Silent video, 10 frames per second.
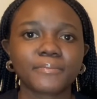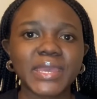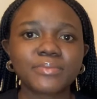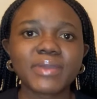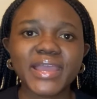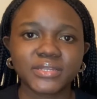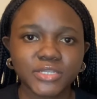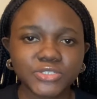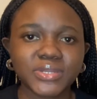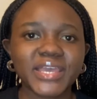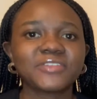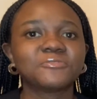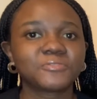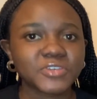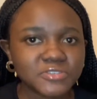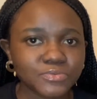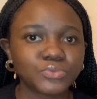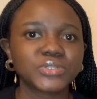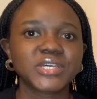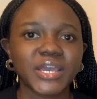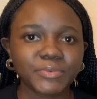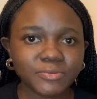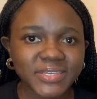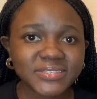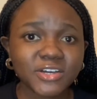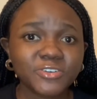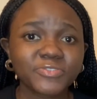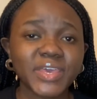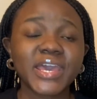maybe I need to like invest some more time in myself,